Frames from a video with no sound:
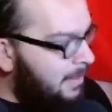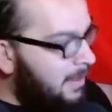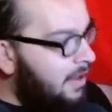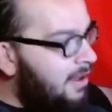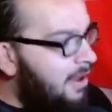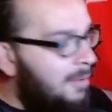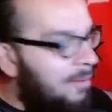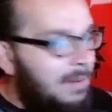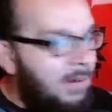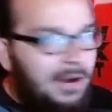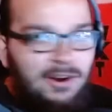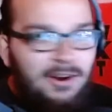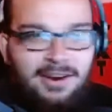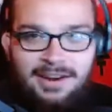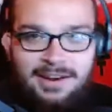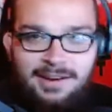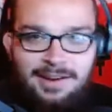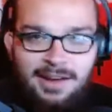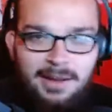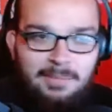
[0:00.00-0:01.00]

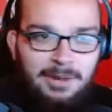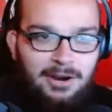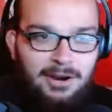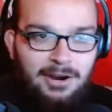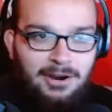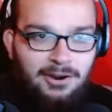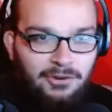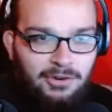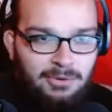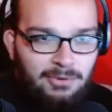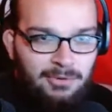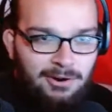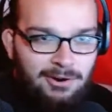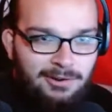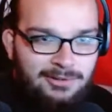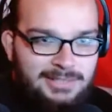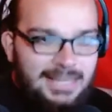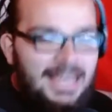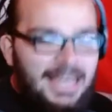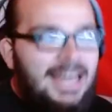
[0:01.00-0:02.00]
American Nightmare Cody
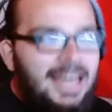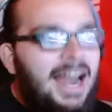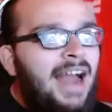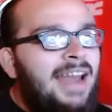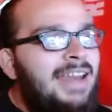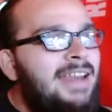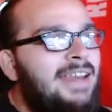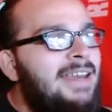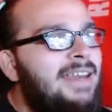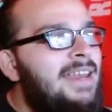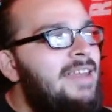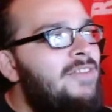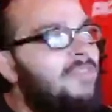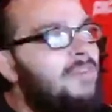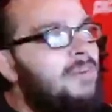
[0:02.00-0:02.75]
Rhodes, and I didn't even